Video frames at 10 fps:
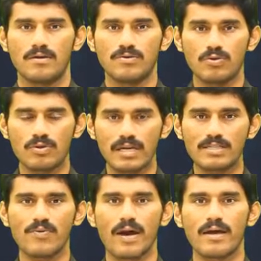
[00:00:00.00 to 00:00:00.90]
So
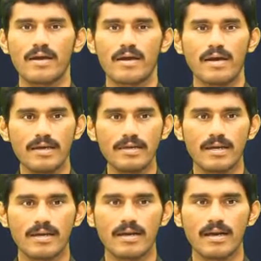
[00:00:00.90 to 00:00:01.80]
that's why
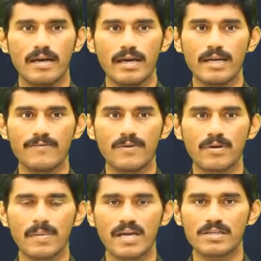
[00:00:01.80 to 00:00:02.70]
here
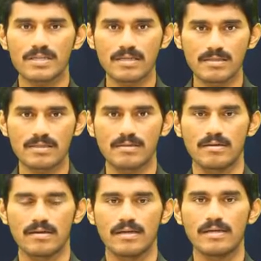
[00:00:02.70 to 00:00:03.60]
informations
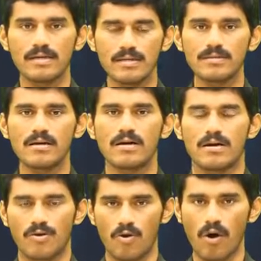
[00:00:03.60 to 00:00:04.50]
is
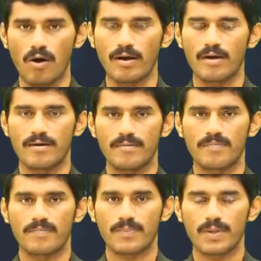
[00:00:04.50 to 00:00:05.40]
wrong.
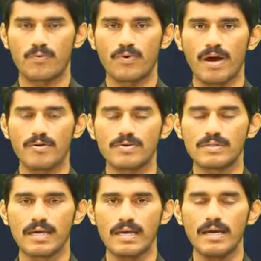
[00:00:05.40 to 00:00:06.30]
We have to
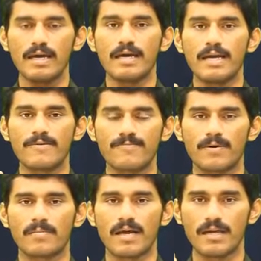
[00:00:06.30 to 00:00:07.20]
say
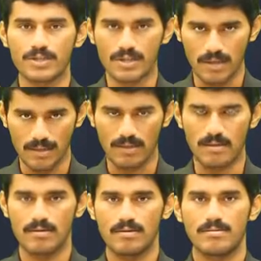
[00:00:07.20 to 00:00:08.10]

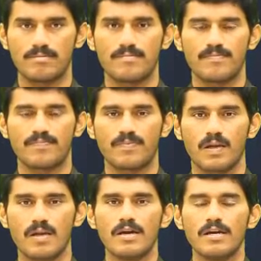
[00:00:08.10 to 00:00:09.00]
information.
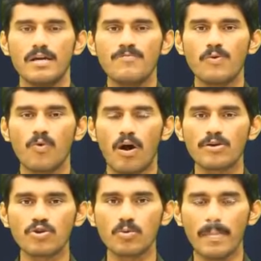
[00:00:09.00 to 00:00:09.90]
If you
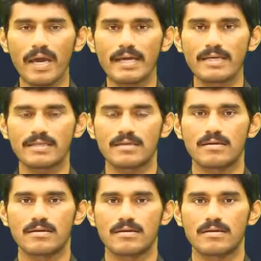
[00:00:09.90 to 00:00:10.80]
want to make it
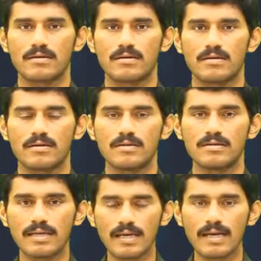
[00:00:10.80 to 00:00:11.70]

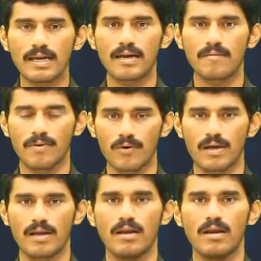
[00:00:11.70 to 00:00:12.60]
singular and
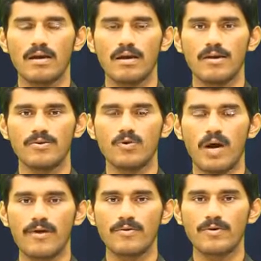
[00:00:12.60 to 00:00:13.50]
plural, you
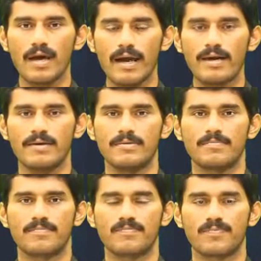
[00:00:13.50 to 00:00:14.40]
have to add
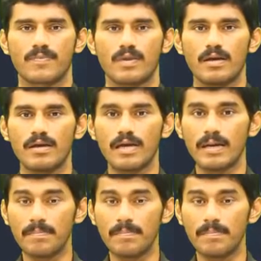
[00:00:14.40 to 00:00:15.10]
a